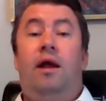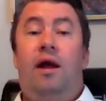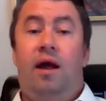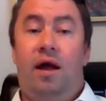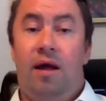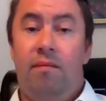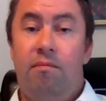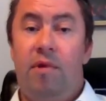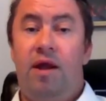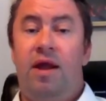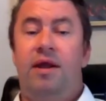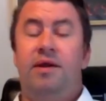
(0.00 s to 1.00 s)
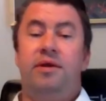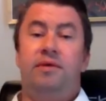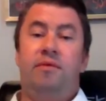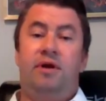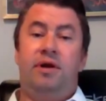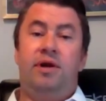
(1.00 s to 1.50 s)
Um, and
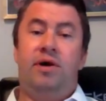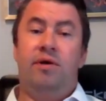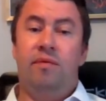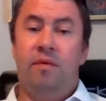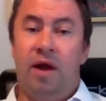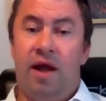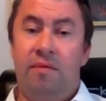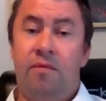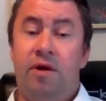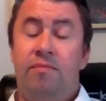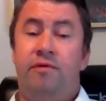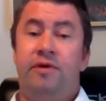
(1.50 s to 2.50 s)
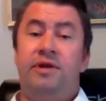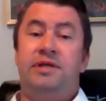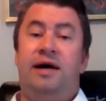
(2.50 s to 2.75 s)
you want to know at what point in